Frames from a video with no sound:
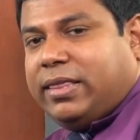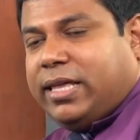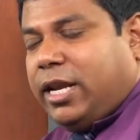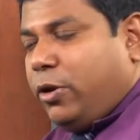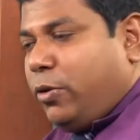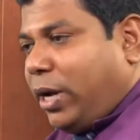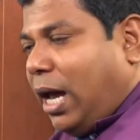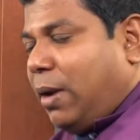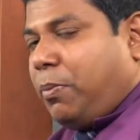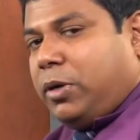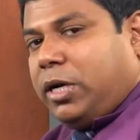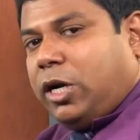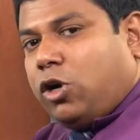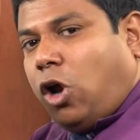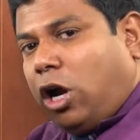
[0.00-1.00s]
Then you can
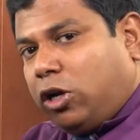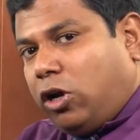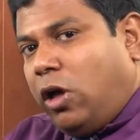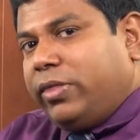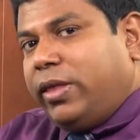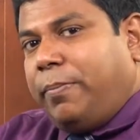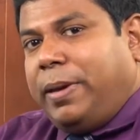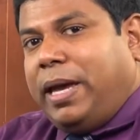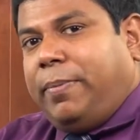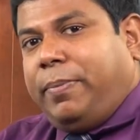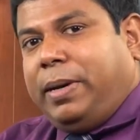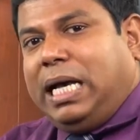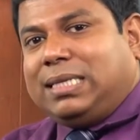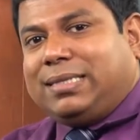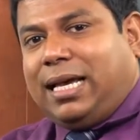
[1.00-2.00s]
put a dot on the
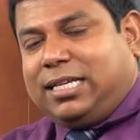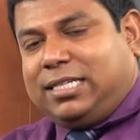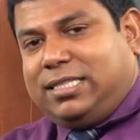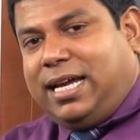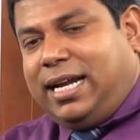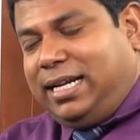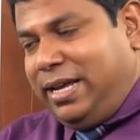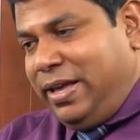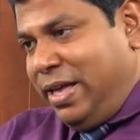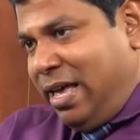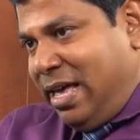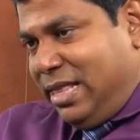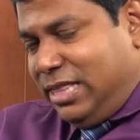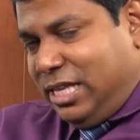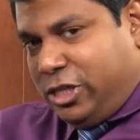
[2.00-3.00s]
paper such that
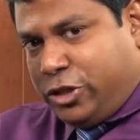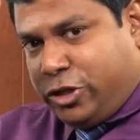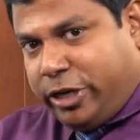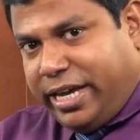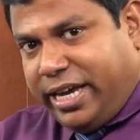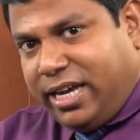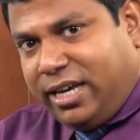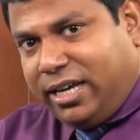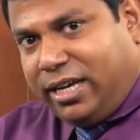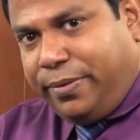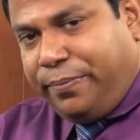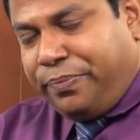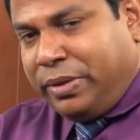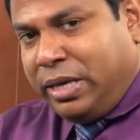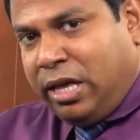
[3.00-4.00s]
the string,
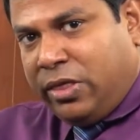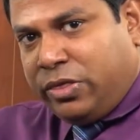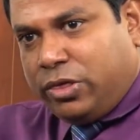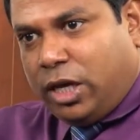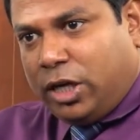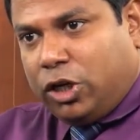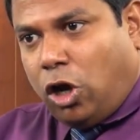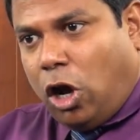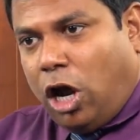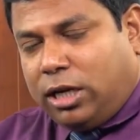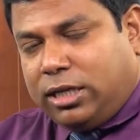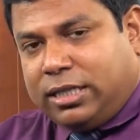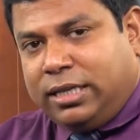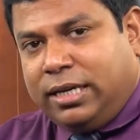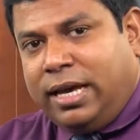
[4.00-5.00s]
the
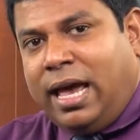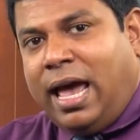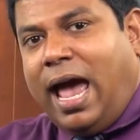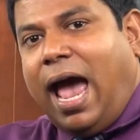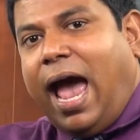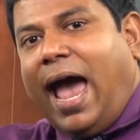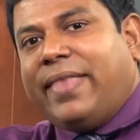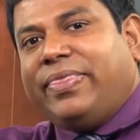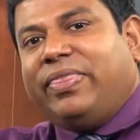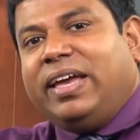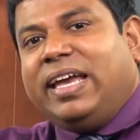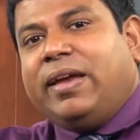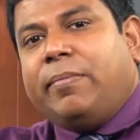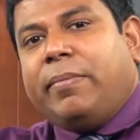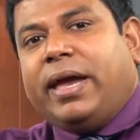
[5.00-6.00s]
dot and the
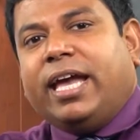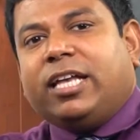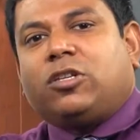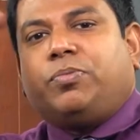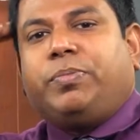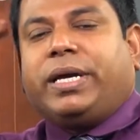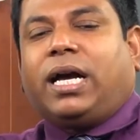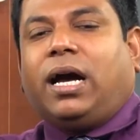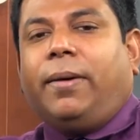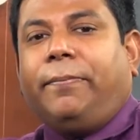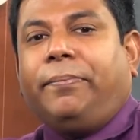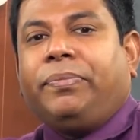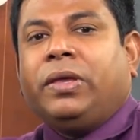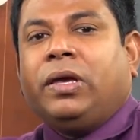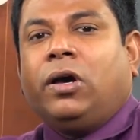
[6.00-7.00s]
image
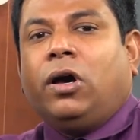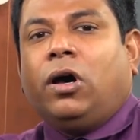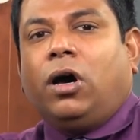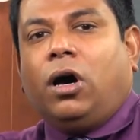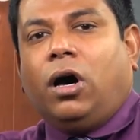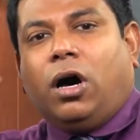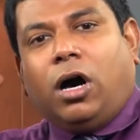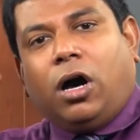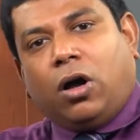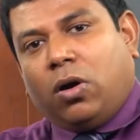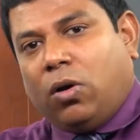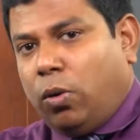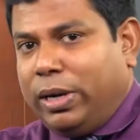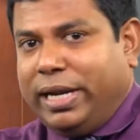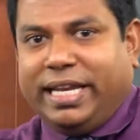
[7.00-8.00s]
become
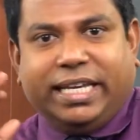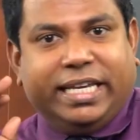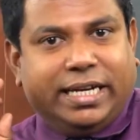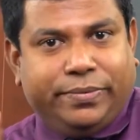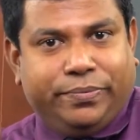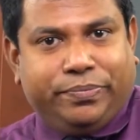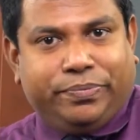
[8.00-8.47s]
collinear.